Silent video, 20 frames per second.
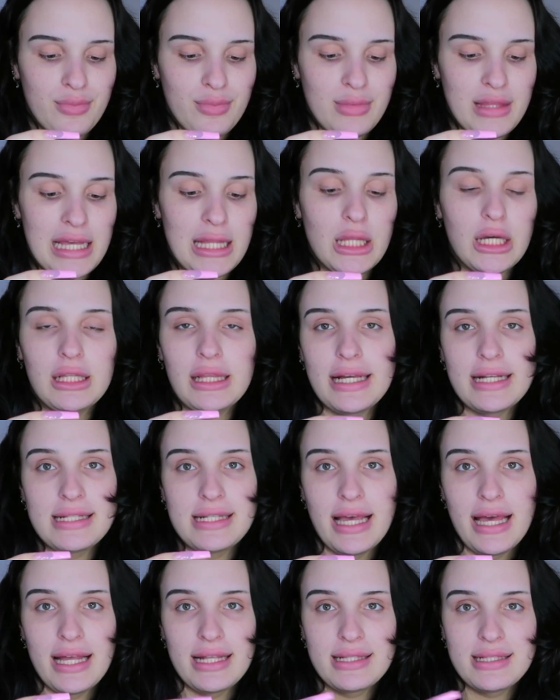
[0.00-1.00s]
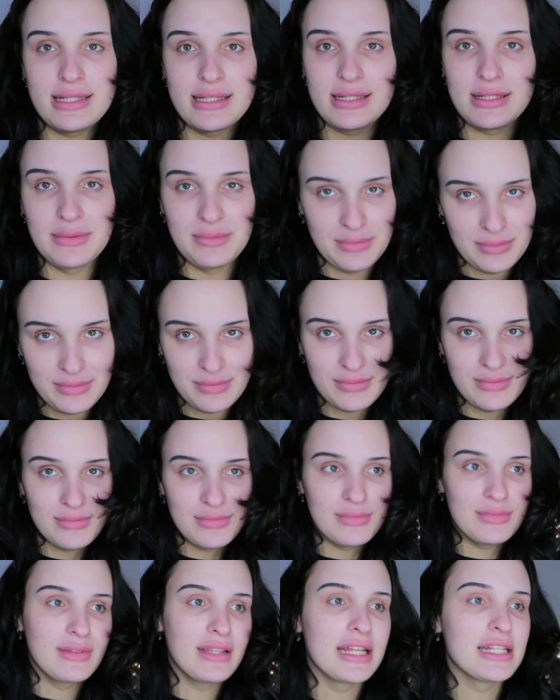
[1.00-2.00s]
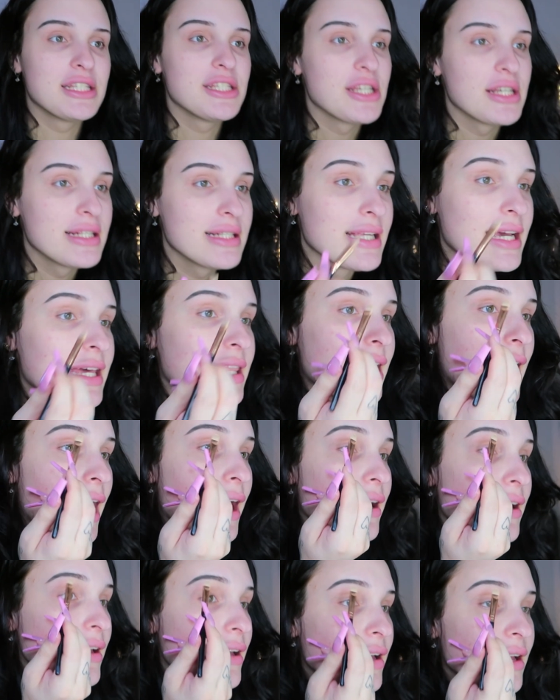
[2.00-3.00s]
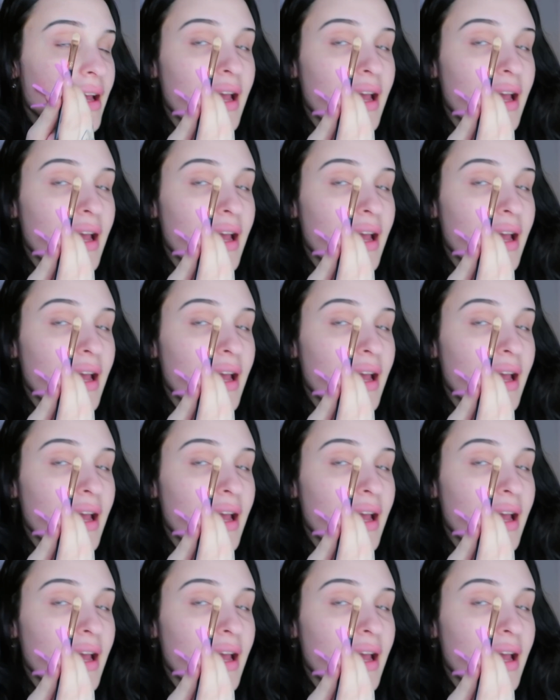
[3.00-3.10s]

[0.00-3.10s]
They look like tits, let's just say that.